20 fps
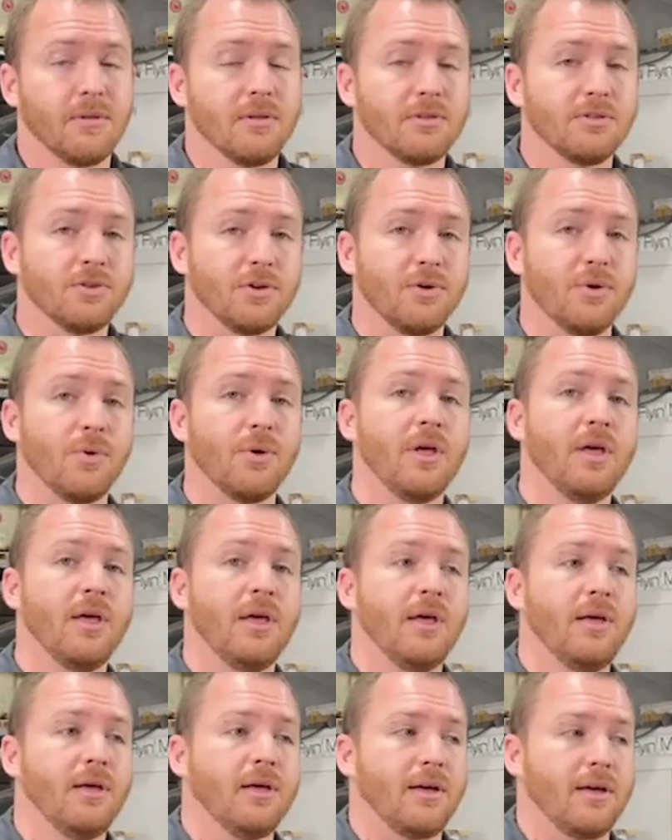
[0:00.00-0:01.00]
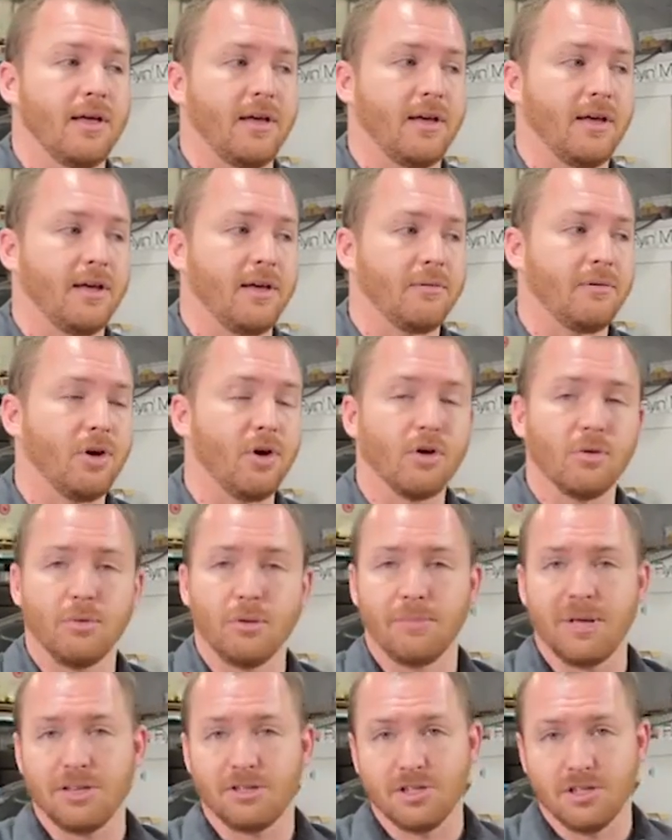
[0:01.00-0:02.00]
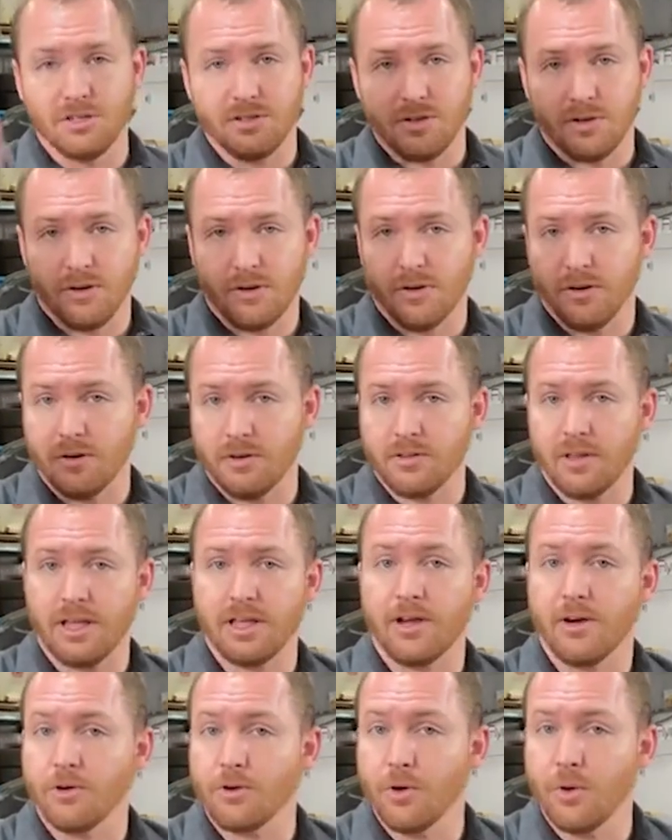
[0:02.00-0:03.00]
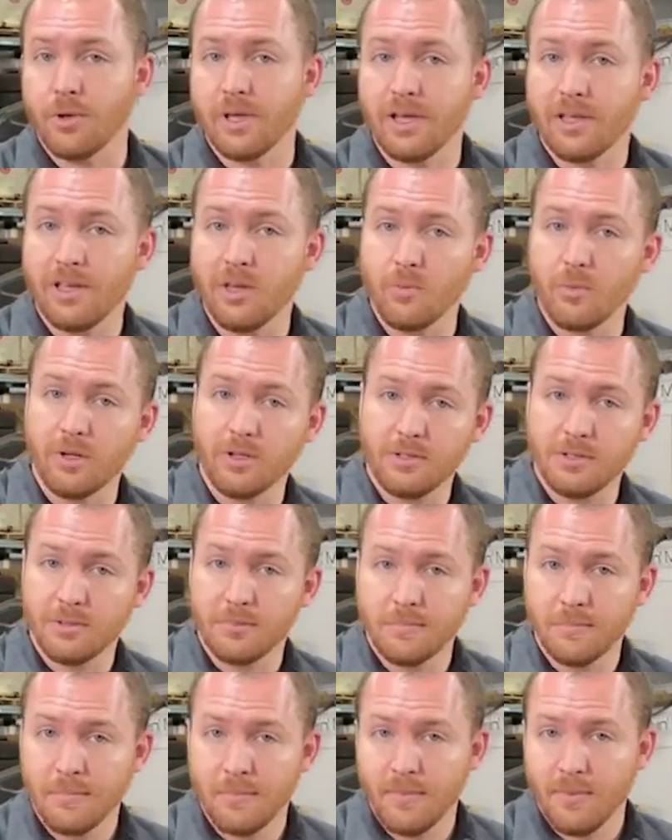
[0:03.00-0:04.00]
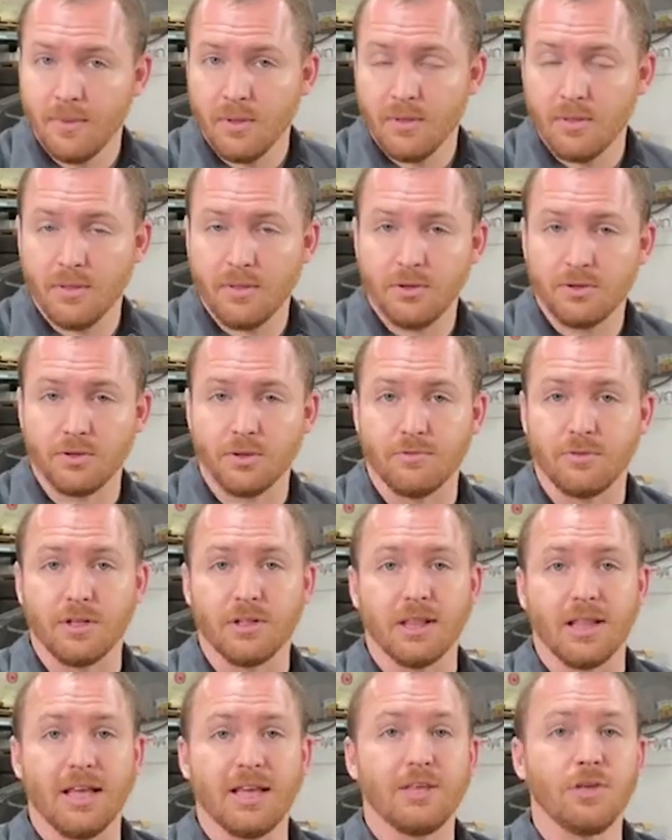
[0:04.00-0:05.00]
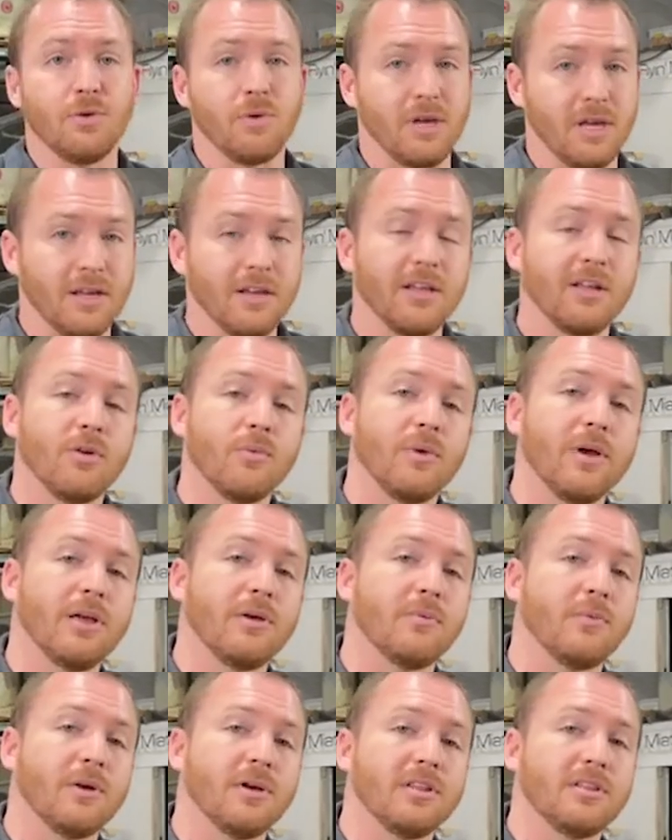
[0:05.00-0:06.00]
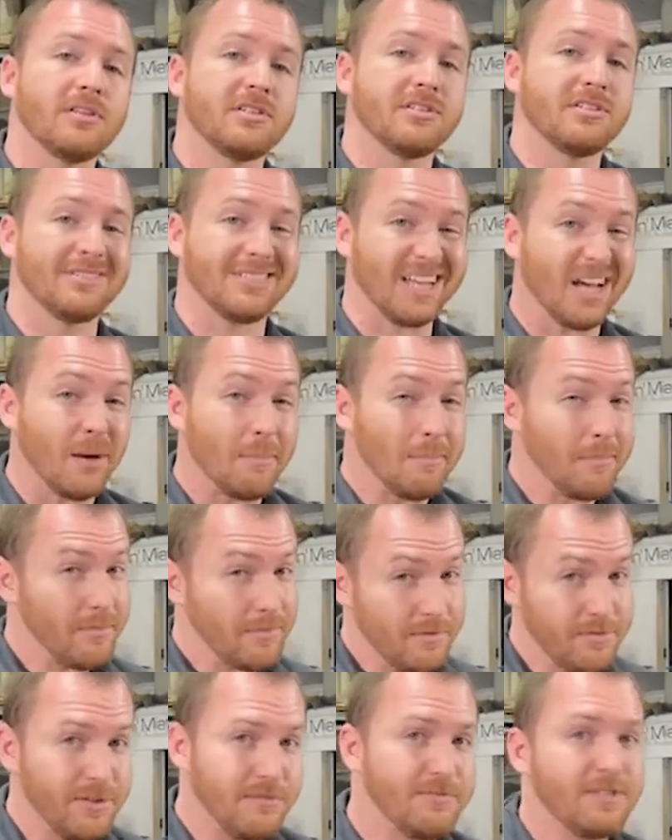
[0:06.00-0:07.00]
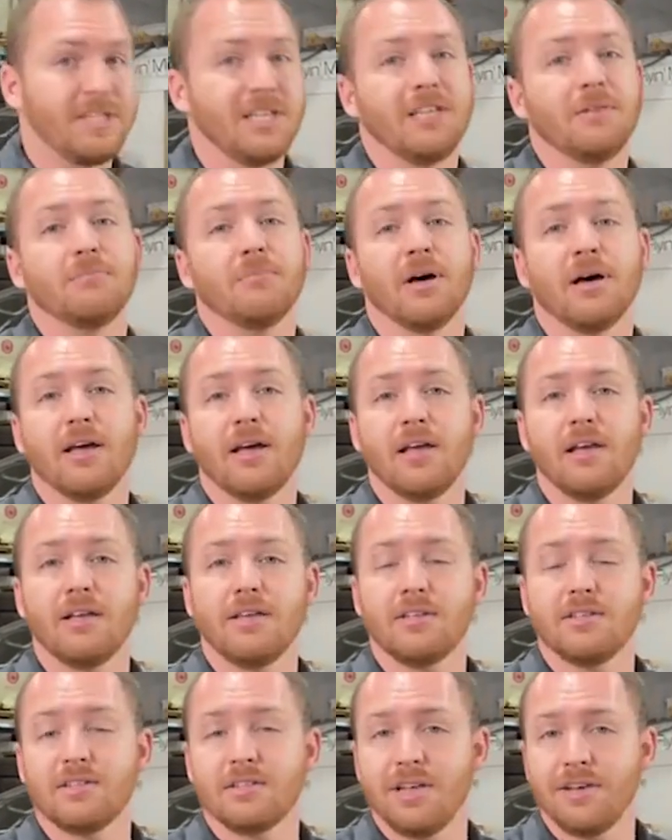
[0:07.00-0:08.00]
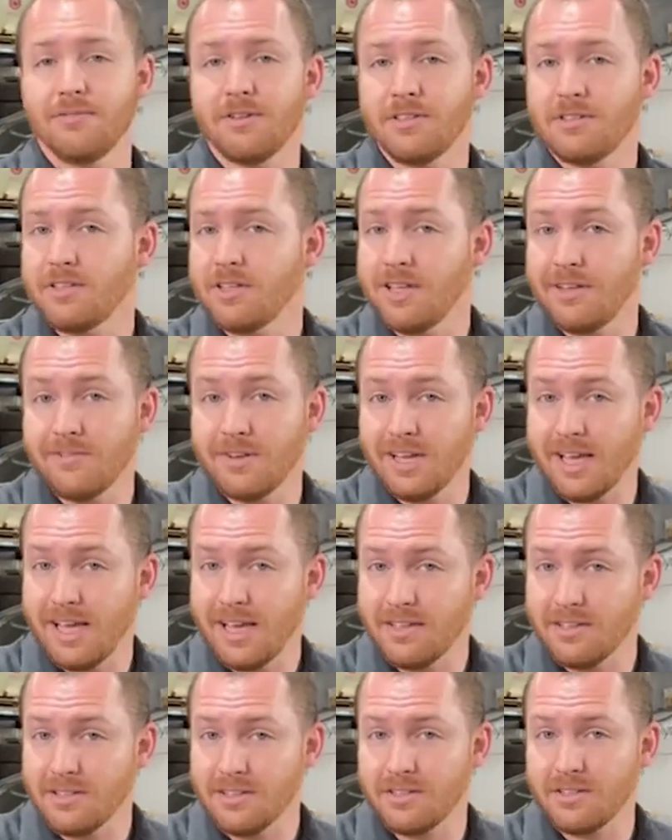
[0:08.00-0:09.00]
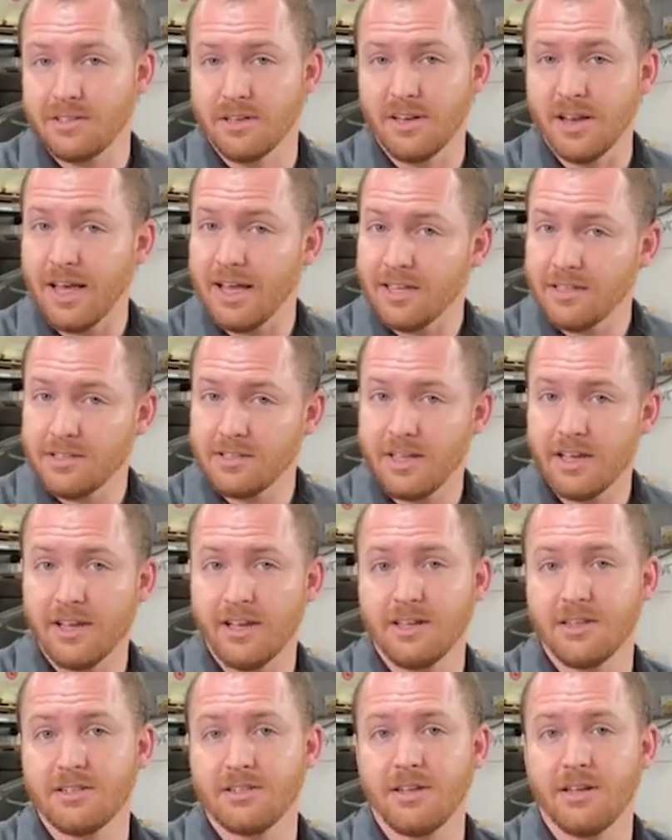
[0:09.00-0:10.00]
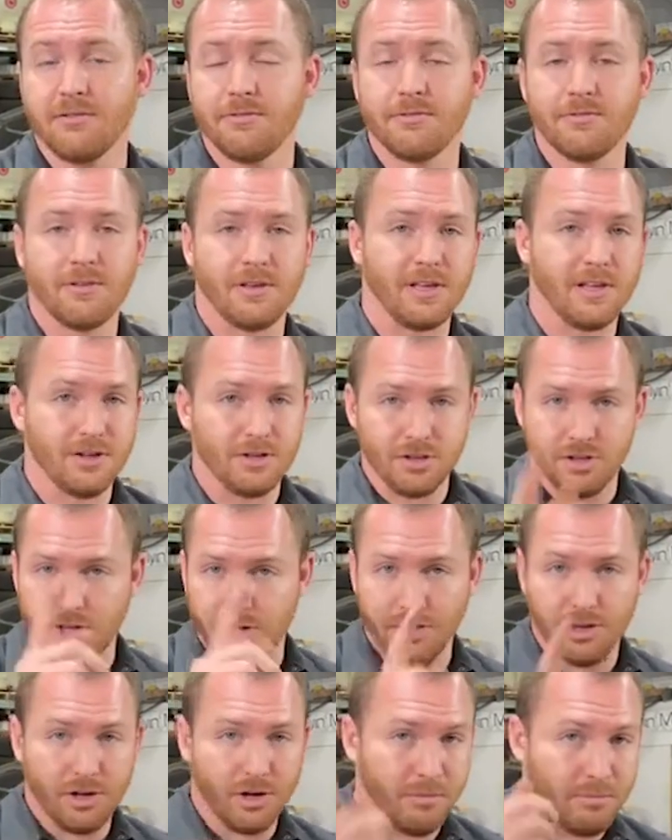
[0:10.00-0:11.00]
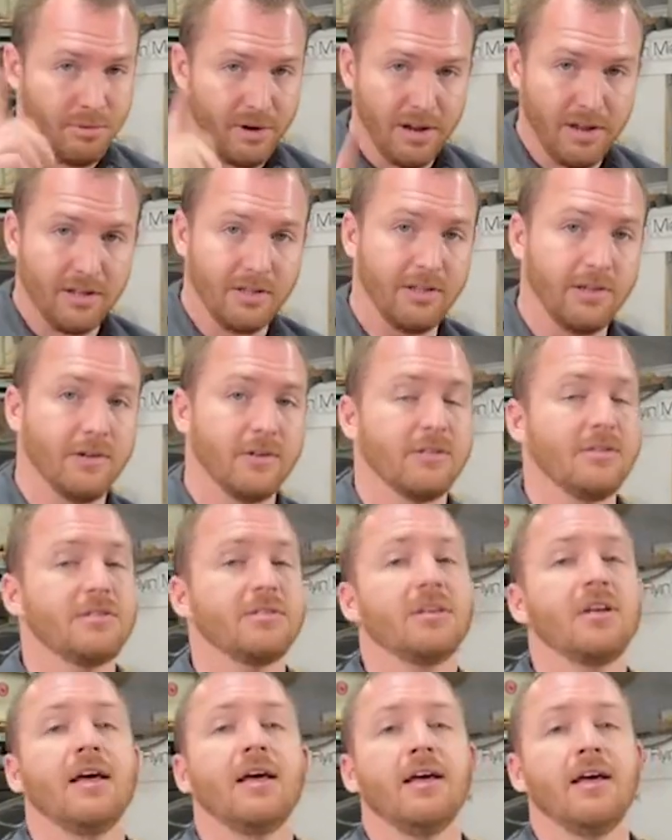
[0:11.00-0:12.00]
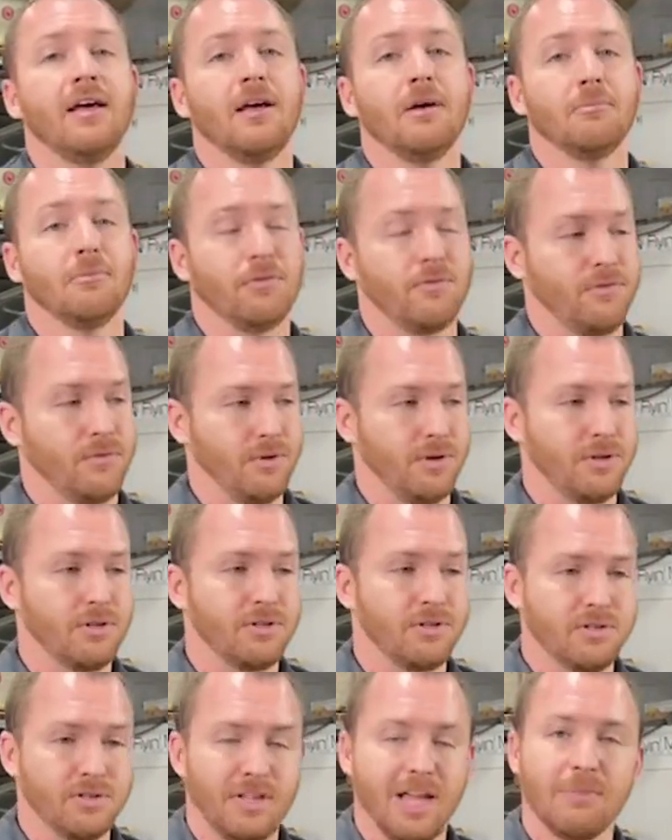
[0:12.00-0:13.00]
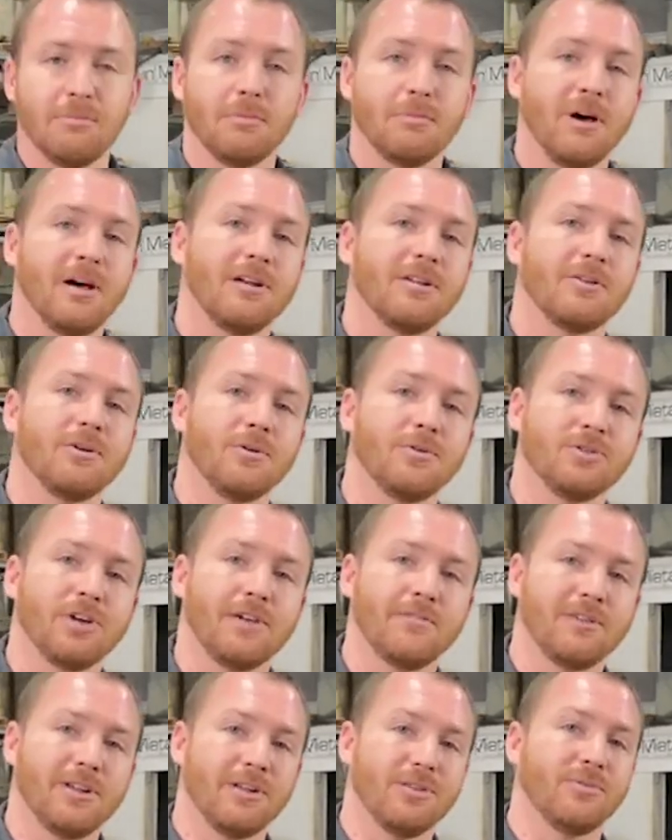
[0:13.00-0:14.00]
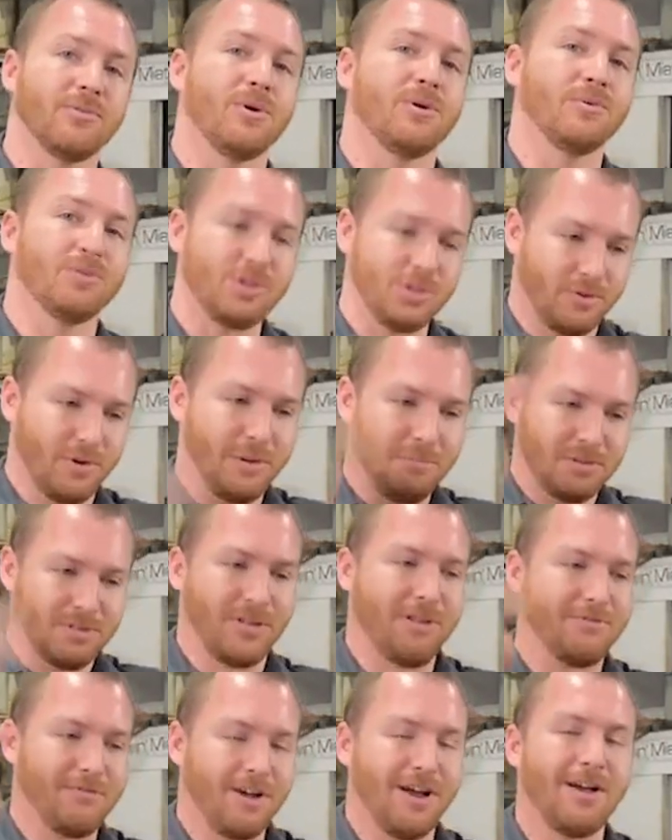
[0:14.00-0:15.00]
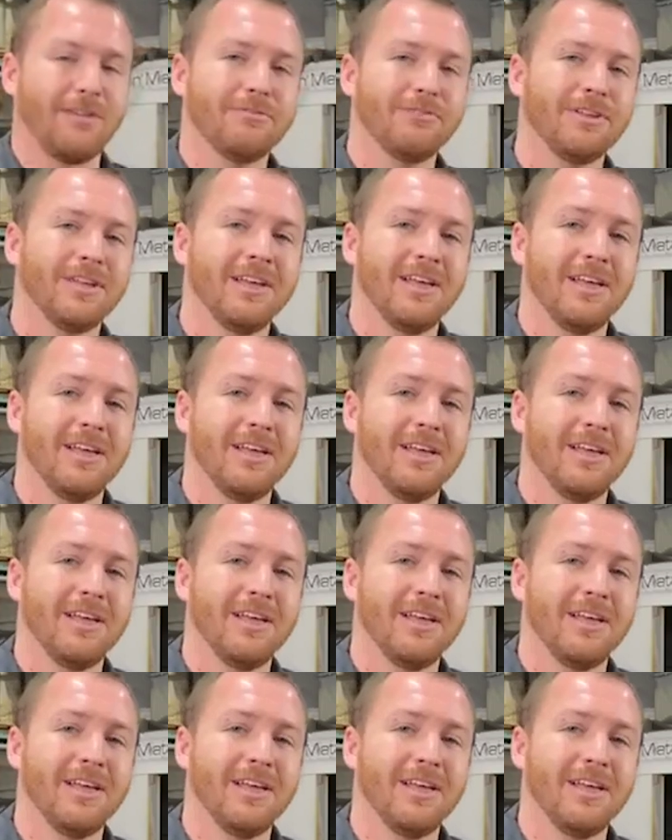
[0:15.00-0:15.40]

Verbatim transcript: So notable mentions are like our Kogeki wheels. So if you'd like, you can get away with some 15x7s and even 8s and 9s, that kind of stuff. Again, check your brake clearance before you slap them on and go driving down the road and scrape stuff off.